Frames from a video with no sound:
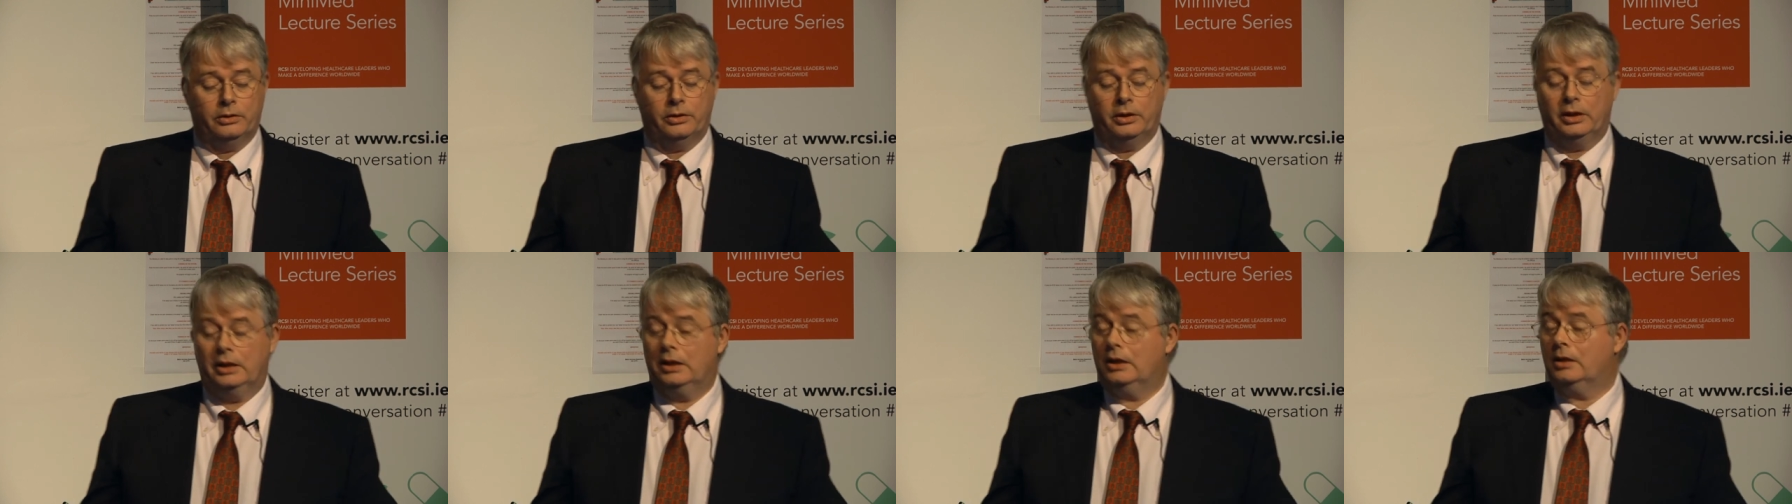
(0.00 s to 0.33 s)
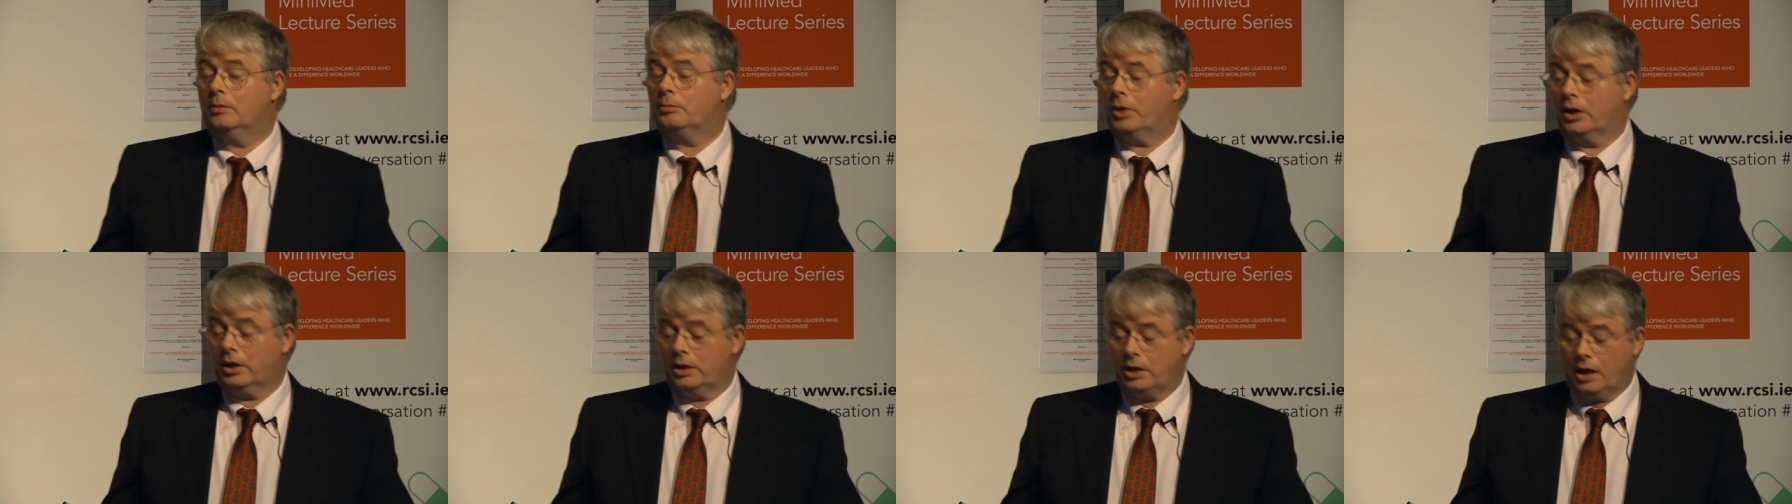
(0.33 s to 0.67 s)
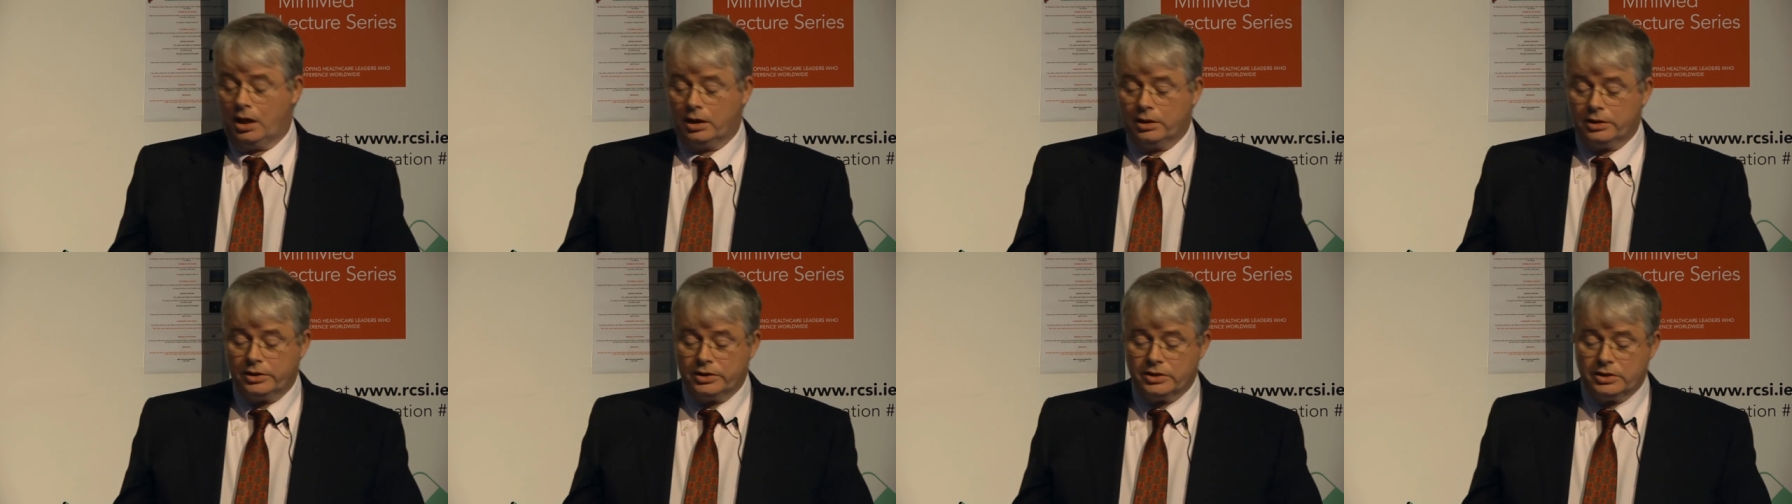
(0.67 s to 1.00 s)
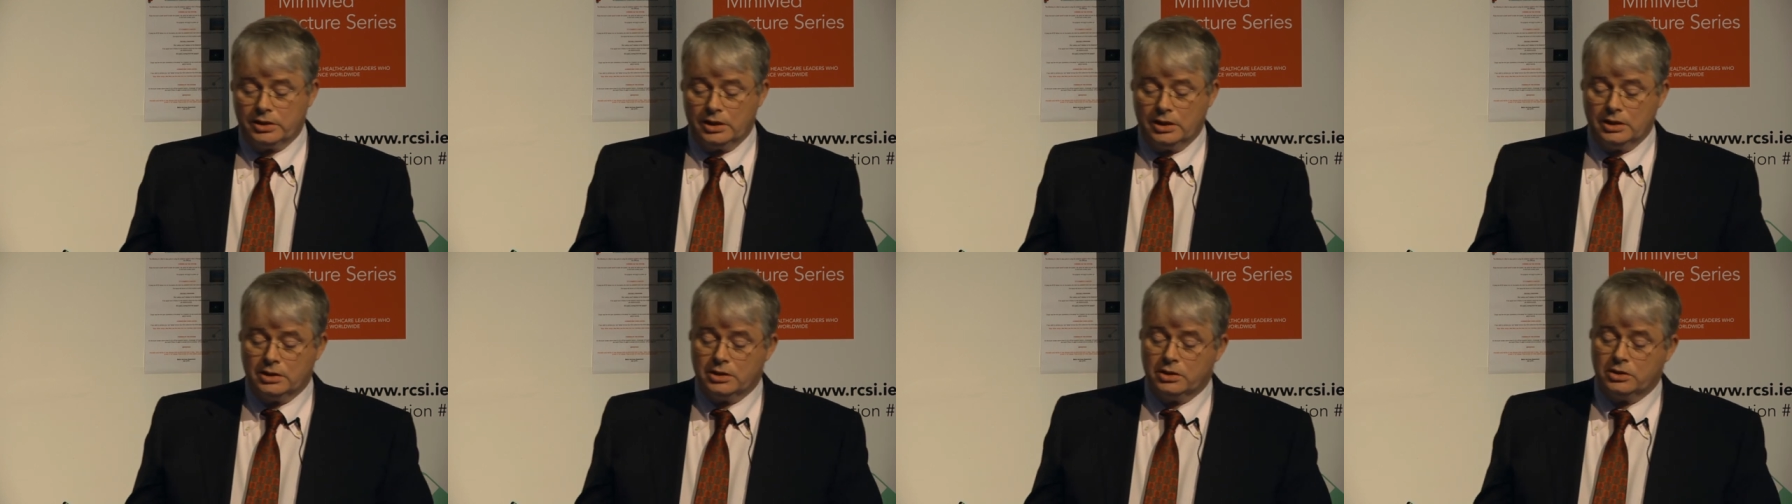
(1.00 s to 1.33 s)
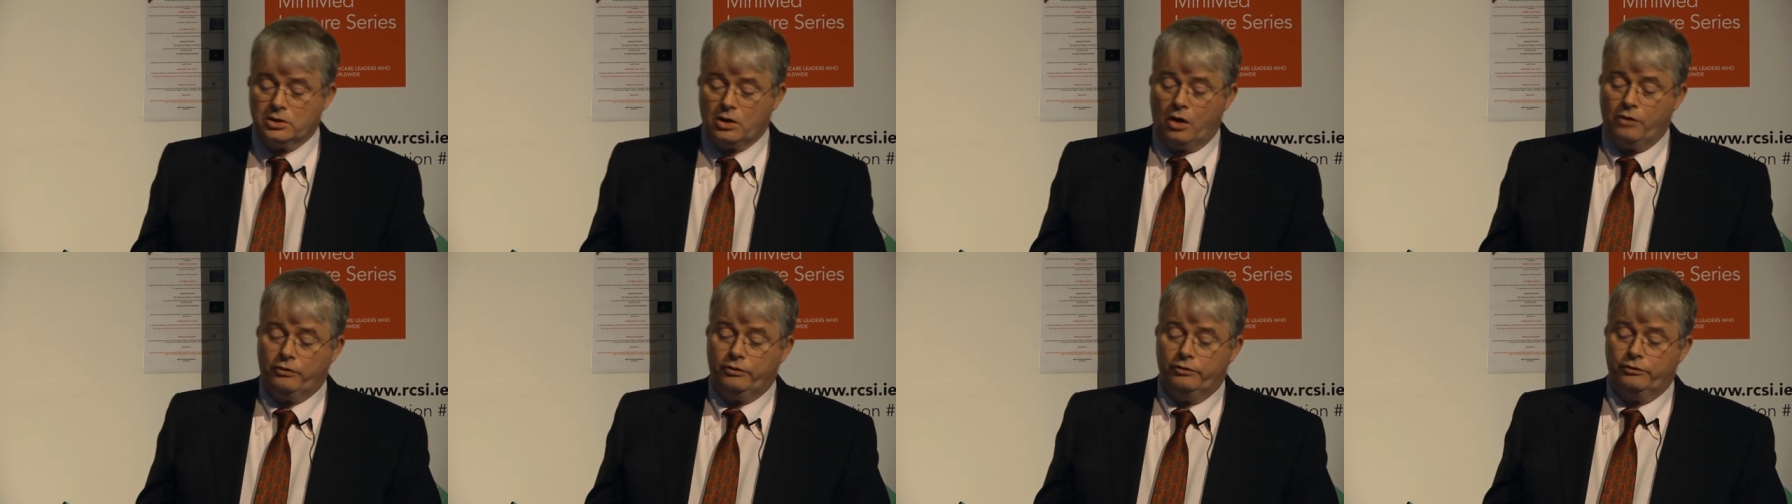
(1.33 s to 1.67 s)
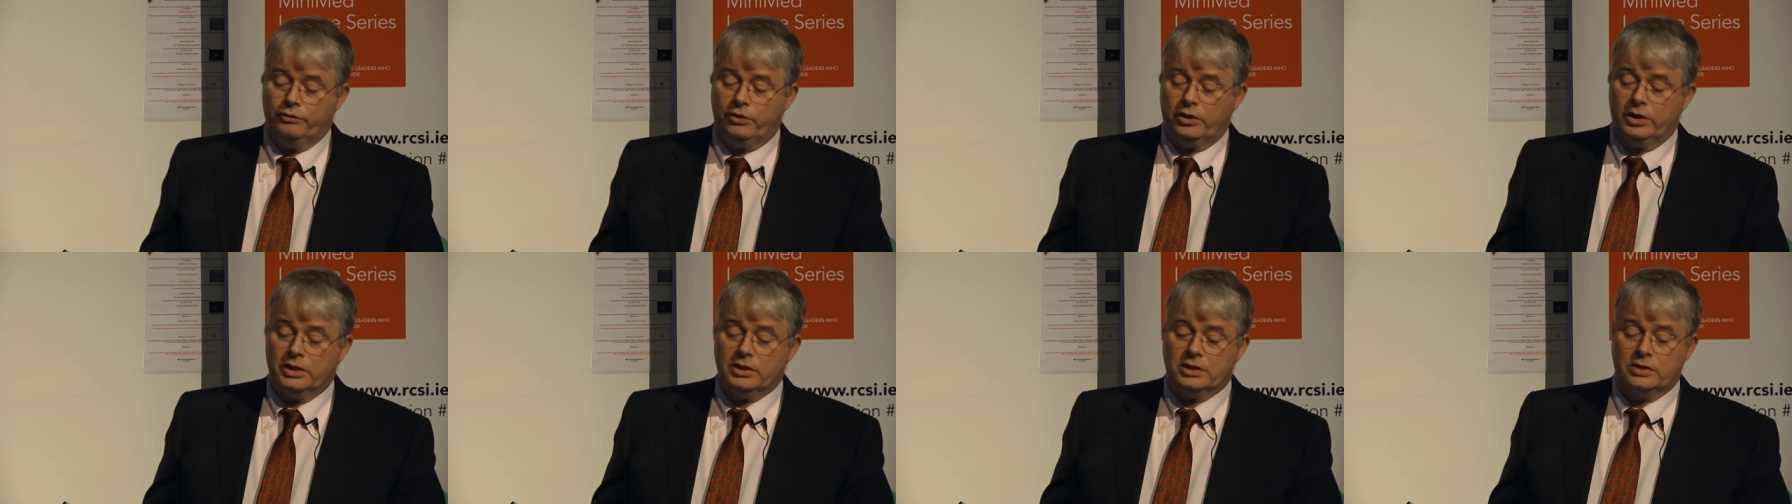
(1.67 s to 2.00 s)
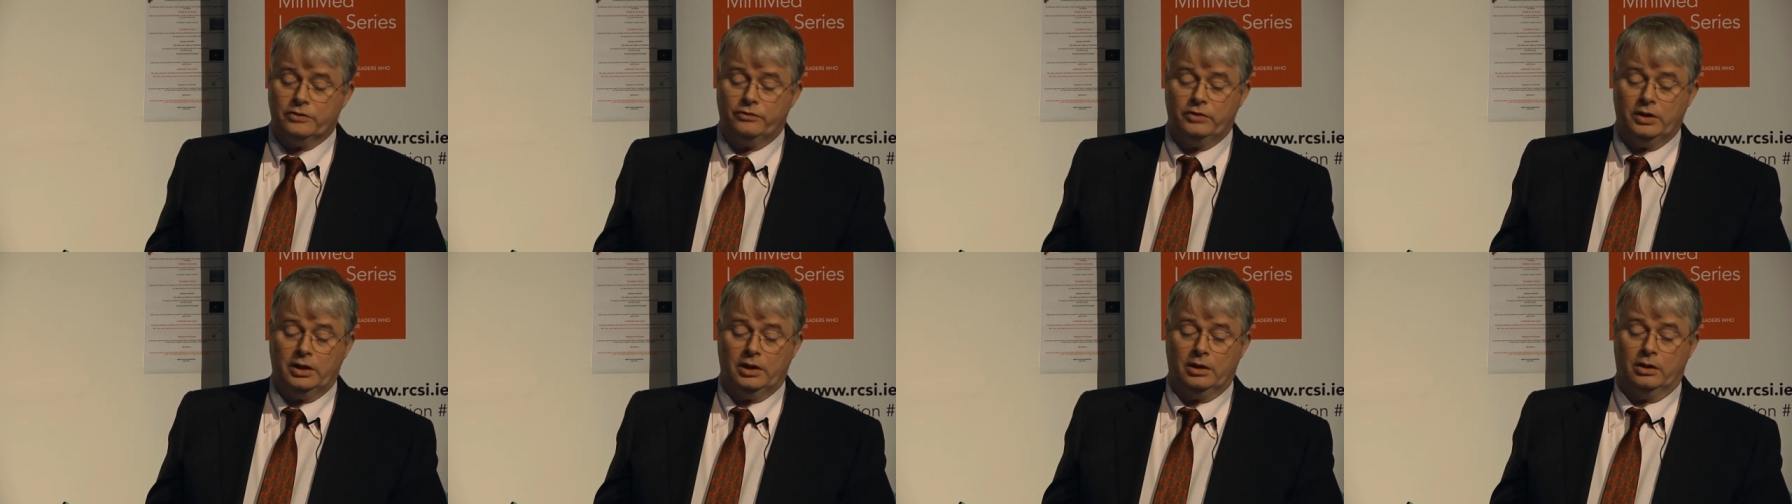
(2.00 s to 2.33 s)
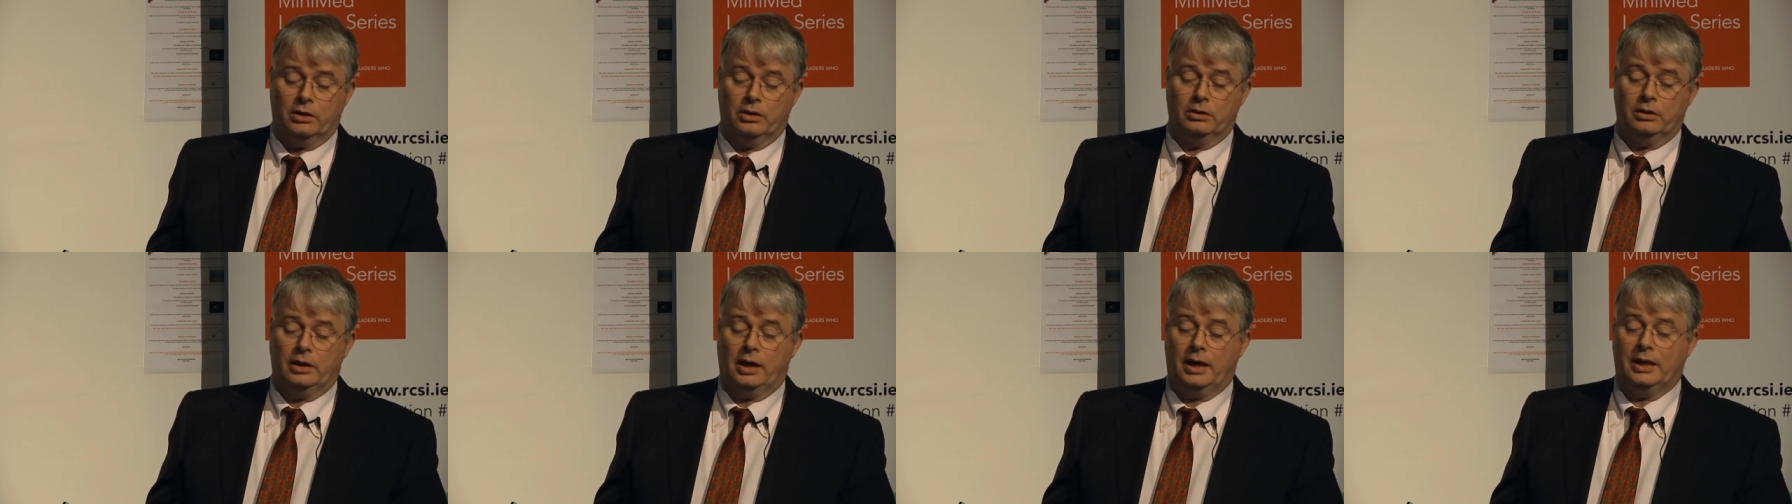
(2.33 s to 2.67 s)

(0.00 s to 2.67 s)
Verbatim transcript: the periodontal disease is often very severe,